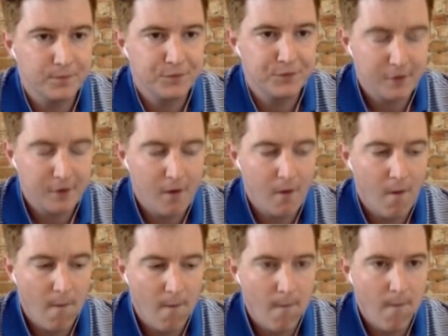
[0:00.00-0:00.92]

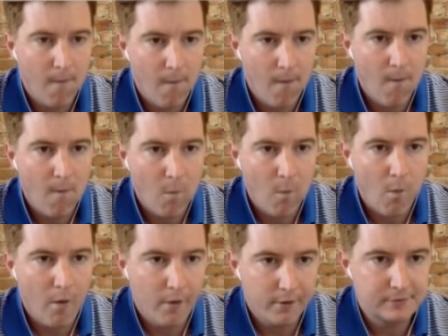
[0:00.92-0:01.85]

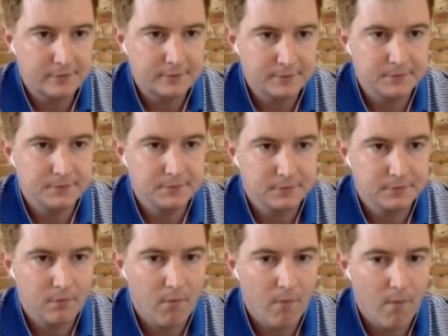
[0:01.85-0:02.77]

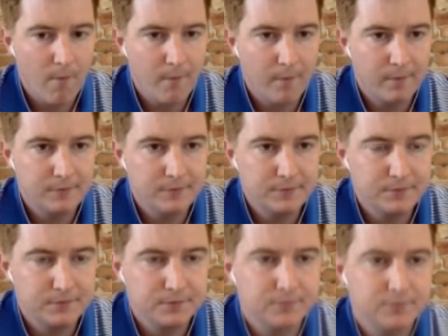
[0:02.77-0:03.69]

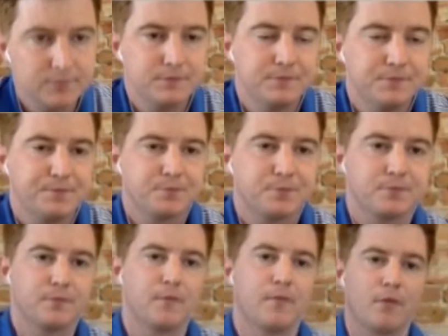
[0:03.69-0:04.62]

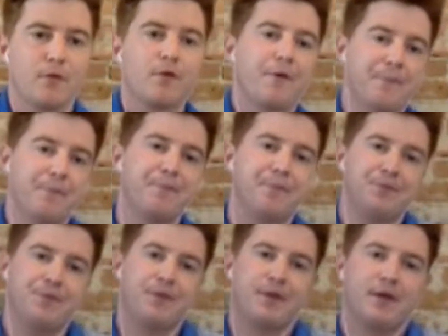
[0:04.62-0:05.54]

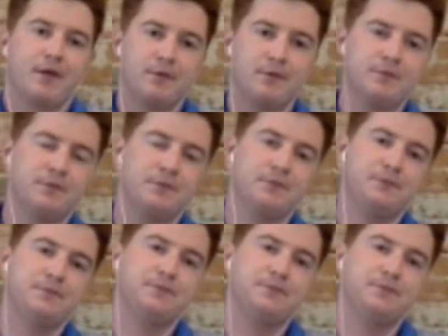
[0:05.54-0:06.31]
This person isn't speaking.